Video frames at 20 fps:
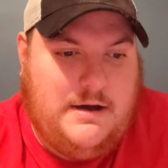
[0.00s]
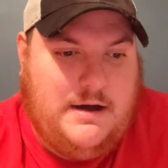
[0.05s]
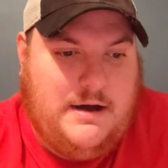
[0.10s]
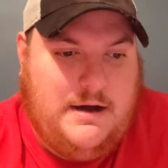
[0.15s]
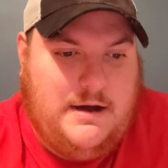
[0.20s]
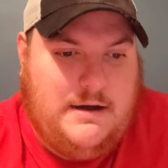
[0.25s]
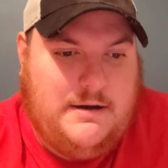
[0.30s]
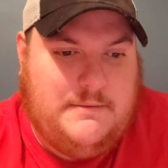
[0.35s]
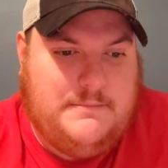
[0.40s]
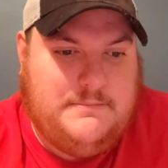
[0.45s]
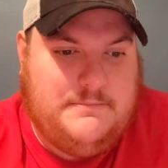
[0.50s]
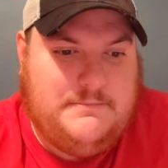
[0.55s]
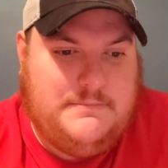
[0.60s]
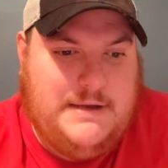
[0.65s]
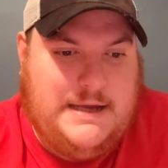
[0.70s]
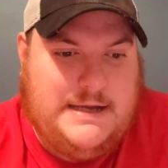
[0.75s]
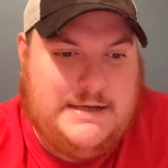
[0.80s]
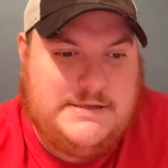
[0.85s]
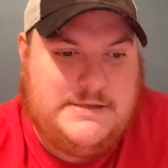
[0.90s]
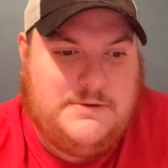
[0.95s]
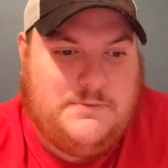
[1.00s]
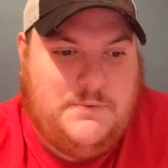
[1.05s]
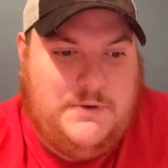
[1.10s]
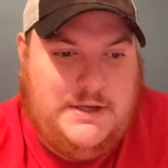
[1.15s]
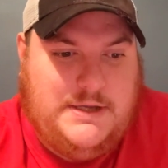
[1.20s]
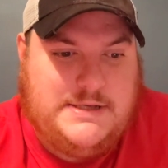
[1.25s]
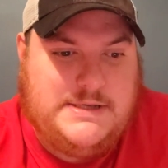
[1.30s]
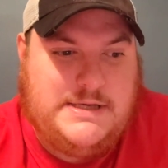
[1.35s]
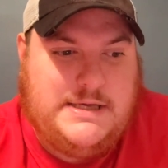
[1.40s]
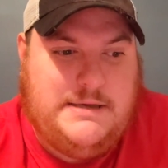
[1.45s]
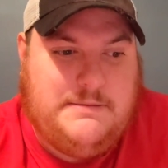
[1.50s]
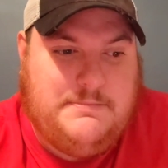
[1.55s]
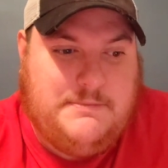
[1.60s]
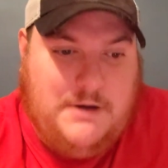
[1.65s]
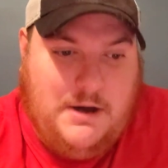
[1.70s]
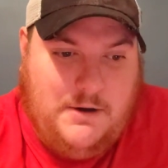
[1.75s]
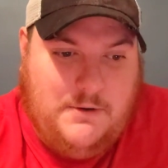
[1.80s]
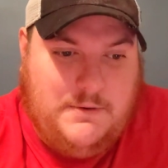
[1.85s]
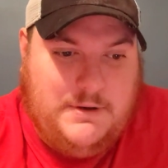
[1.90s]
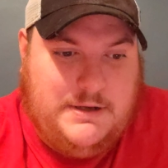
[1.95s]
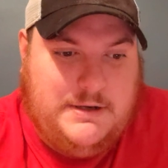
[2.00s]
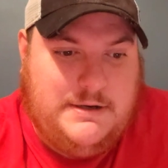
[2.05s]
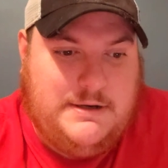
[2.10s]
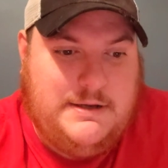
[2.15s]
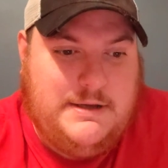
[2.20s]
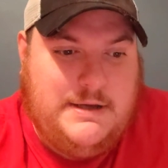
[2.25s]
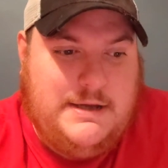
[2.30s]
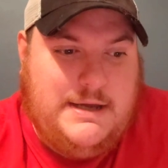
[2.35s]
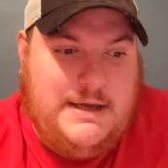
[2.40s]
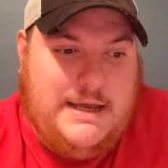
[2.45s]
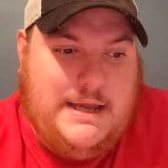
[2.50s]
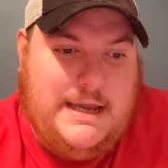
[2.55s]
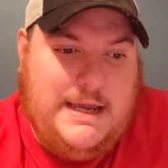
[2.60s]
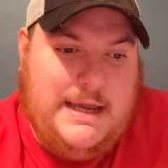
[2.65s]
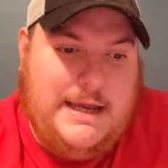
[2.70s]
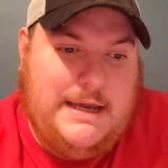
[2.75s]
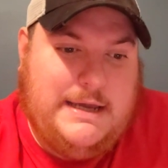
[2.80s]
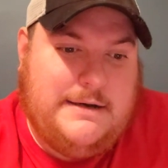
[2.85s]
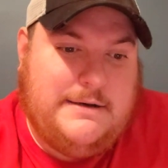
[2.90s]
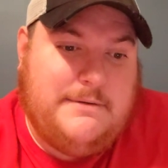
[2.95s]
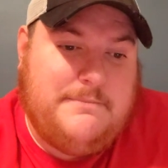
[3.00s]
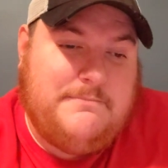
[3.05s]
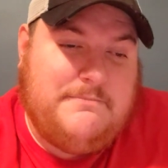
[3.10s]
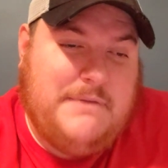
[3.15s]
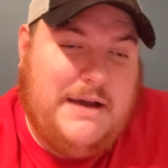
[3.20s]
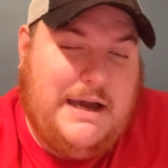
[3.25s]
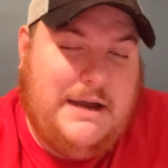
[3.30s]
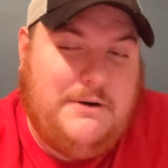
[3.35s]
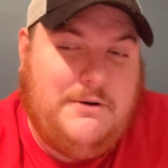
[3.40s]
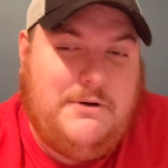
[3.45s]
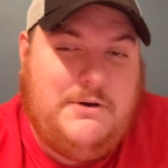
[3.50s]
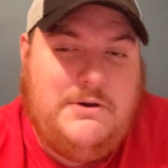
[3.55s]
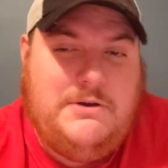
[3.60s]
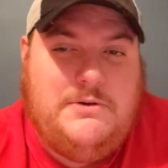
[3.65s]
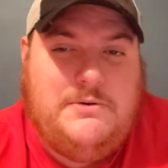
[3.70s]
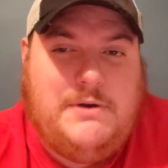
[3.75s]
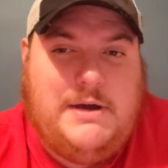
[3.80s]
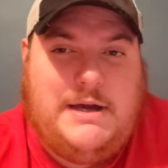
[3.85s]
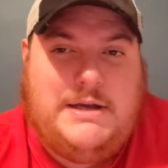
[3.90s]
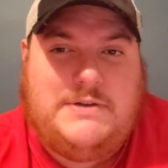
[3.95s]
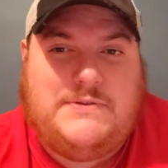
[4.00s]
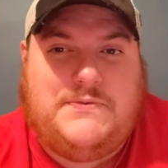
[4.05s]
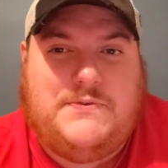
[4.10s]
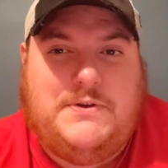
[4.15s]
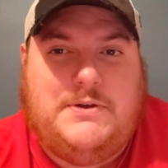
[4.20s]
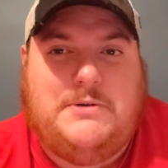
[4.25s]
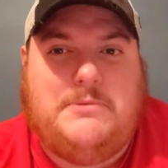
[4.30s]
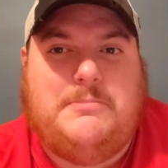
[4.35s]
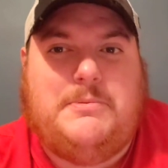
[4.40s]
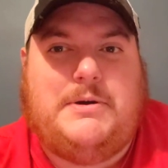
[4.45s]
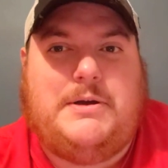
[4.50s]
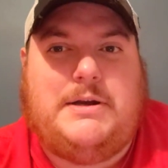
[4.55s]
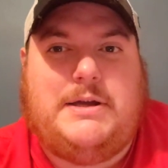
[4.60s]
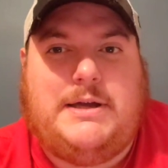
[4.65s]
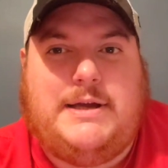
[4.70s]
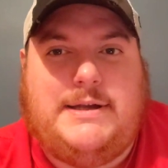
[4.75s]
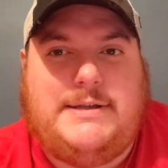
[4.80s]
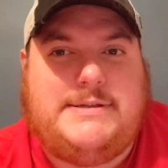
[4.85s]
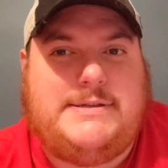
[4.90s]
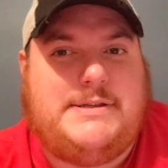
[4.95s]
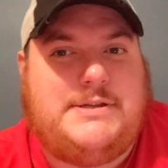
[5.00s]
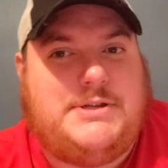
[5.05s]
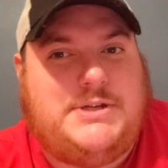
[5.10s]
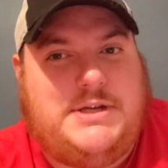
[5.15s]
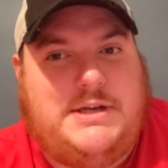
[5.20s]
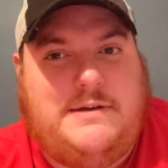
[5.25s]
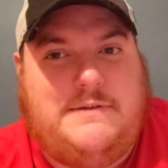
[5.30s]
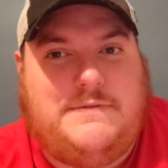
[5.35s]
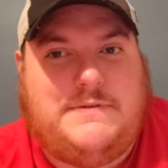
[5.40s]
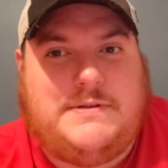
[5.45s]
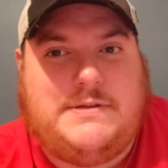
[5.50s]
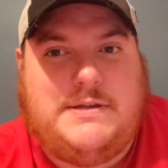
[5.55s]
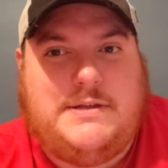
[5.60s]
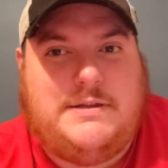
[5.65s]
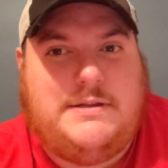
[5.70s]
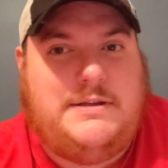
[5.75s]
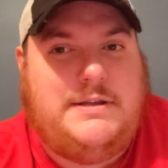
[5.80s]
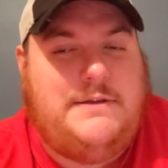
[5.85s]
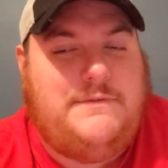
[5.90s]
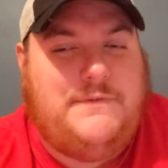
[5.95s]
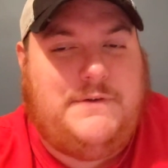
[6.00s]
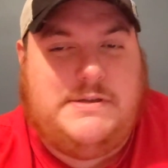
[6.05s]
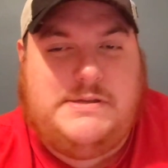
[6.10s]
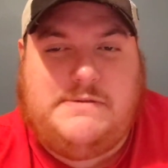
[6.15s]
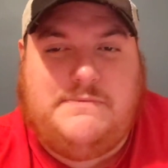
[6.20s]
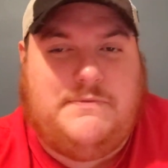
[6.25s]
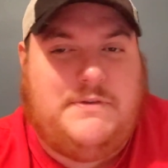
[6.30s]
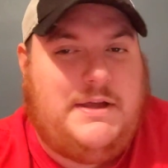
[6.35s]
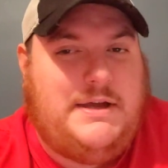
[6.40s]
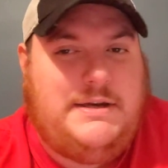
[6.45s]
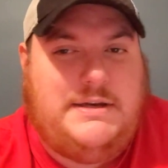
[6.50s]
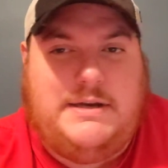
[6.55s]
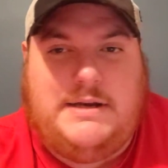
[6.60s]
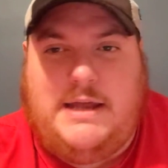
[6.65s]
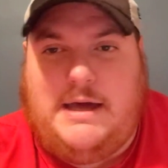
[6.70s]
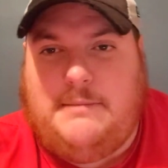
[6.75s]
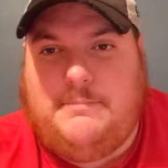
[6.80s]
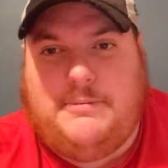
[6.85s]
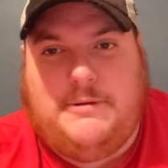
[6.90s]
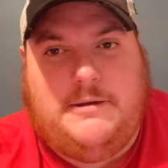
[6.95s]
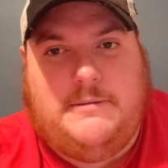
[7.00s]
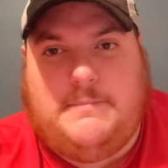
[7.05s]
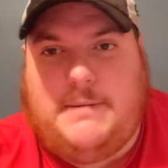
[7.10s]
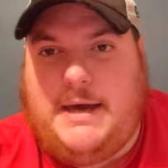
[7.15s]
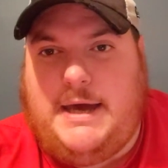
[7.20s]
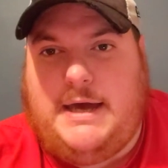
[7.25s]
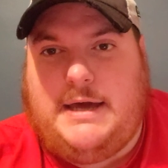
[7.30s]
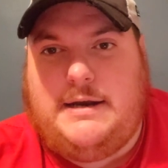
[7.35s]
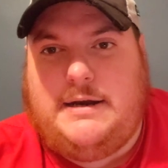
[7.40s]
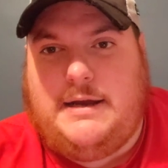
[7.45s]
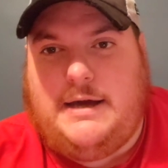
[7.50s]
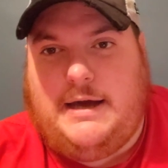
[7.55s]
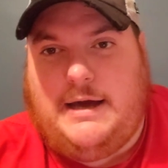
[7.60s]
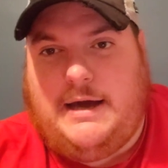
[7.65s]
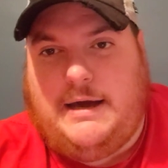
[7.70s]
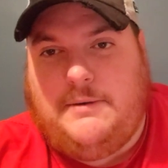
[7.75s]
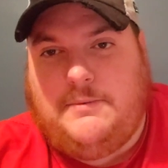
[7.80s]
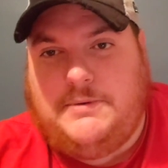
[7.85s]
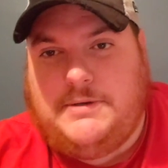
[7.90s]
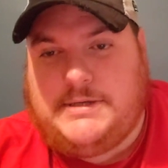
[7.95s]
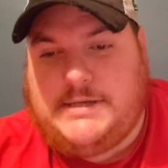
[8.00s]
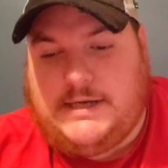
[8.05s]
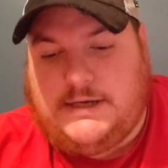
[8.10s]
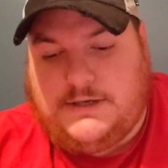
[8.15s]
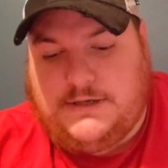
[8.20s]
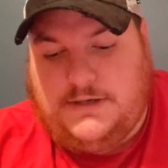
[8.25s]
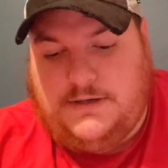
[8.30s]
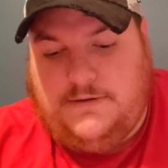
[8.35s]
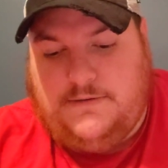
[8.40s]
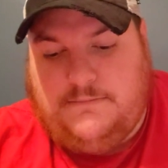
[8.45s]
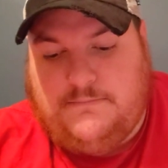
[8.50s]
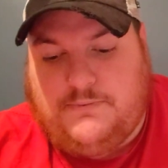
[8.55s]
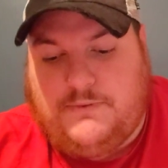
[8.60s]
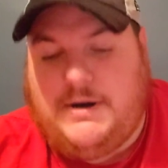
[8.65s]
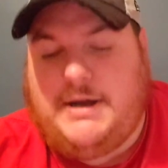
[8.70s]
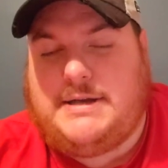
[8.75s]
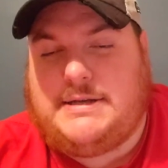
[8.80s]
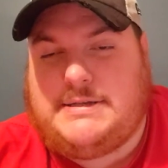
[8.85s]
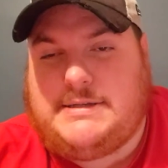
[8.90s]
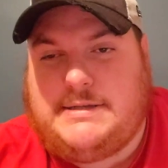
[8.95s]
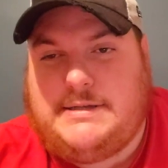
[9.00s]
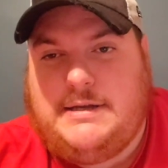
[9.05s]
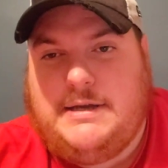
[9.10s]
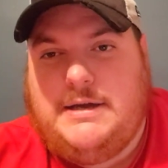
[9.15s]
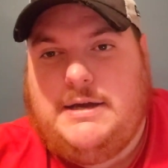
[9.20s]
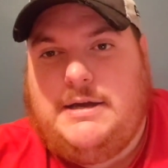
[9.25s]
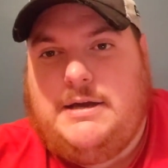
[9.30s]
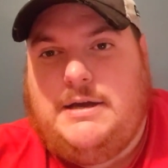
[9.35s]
as the weeks keep going. And I don't know how you guys feel, but against the Chiefs, the defensive line did not play bad. I was actually impressed